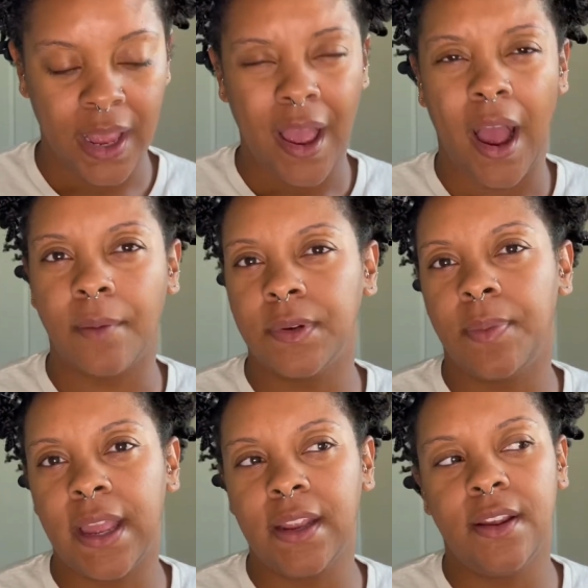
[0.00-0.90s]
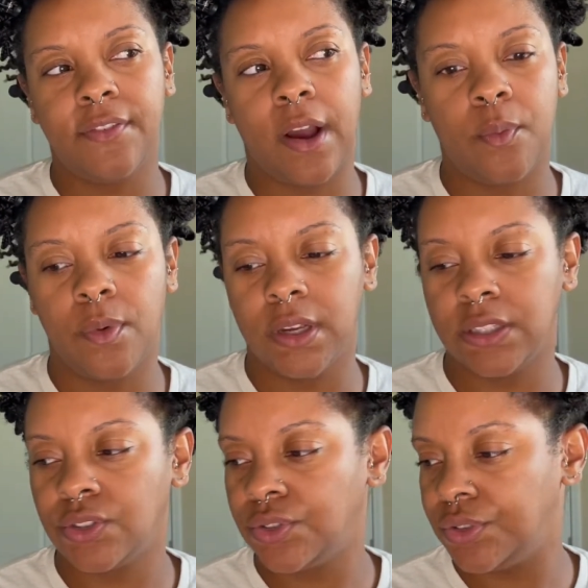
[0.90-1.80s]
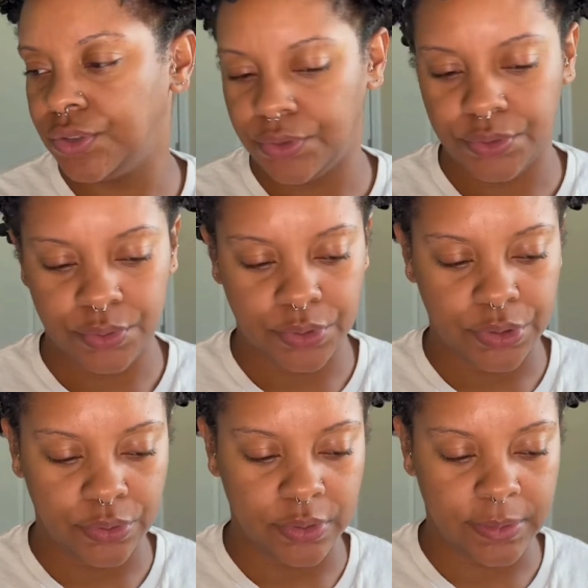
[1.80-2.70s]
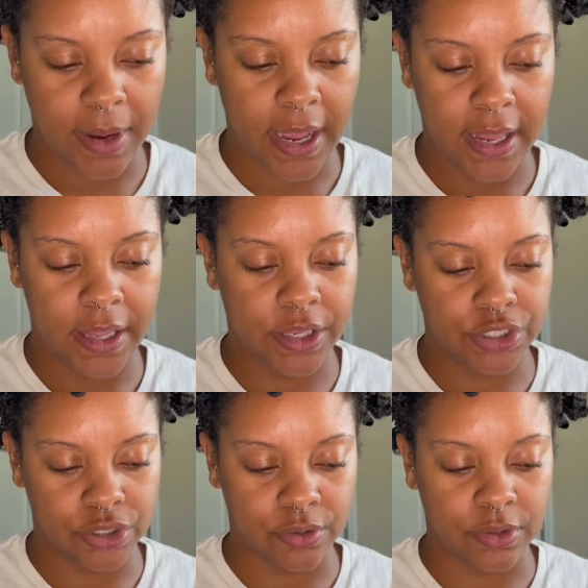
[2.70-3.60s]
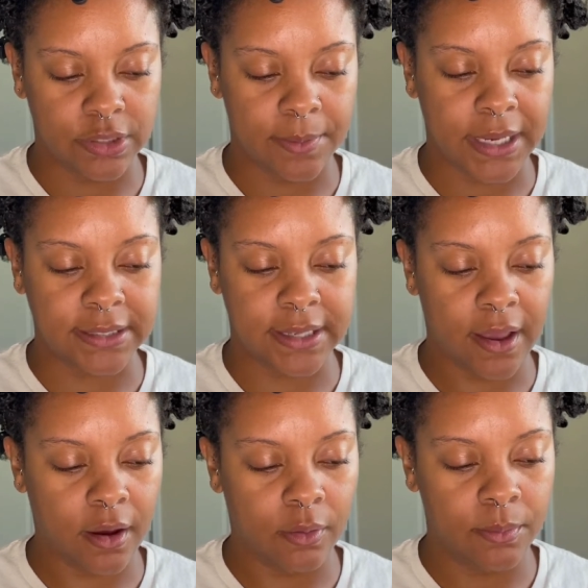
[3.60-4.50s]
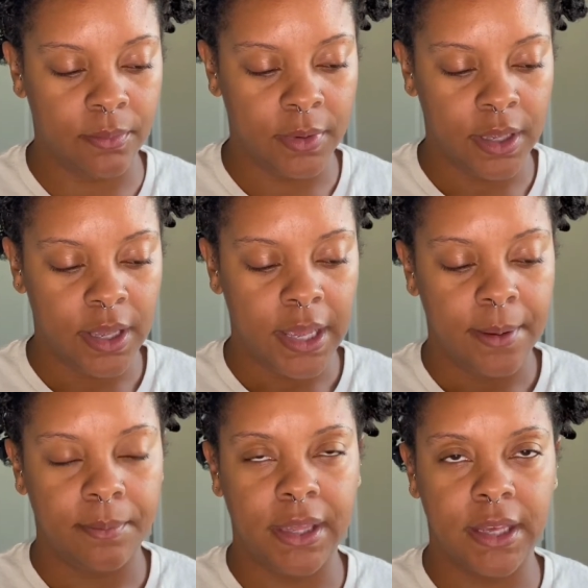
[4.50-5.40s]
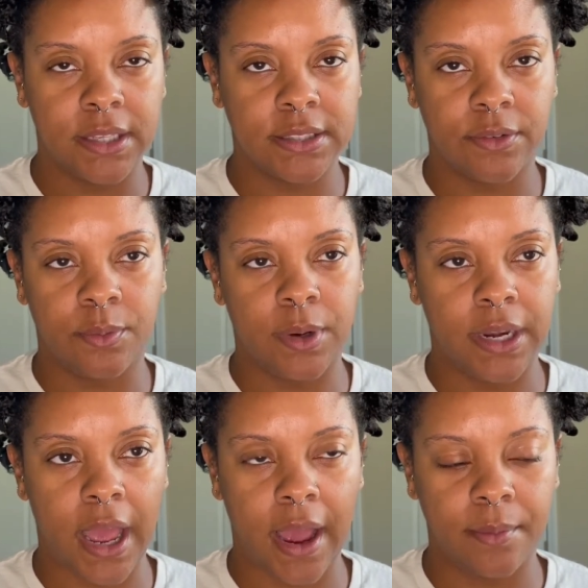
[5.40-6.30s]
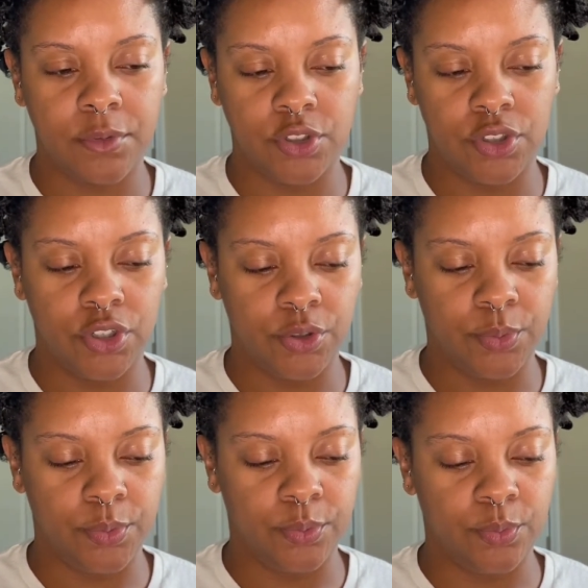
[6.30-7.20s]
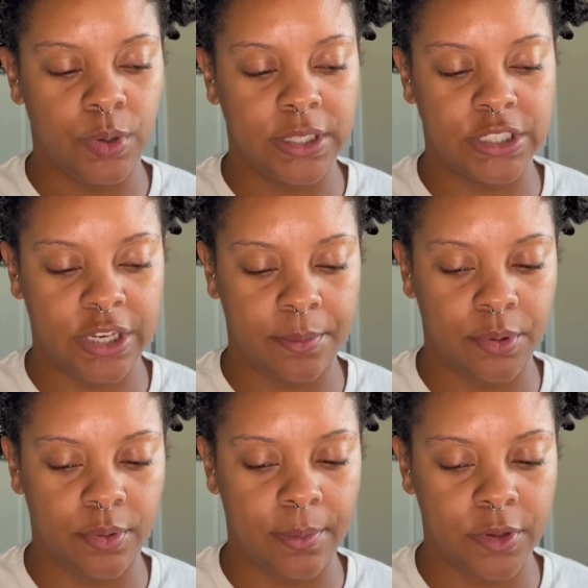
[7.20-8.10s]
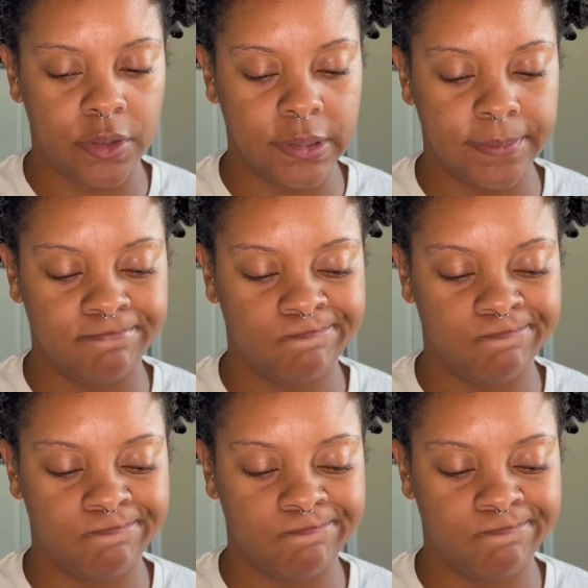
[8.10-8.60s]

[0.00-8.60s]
I'm debating if I want to use my Head and Shoulders on my scalp because of what I'm doing, what shampoo I'm using.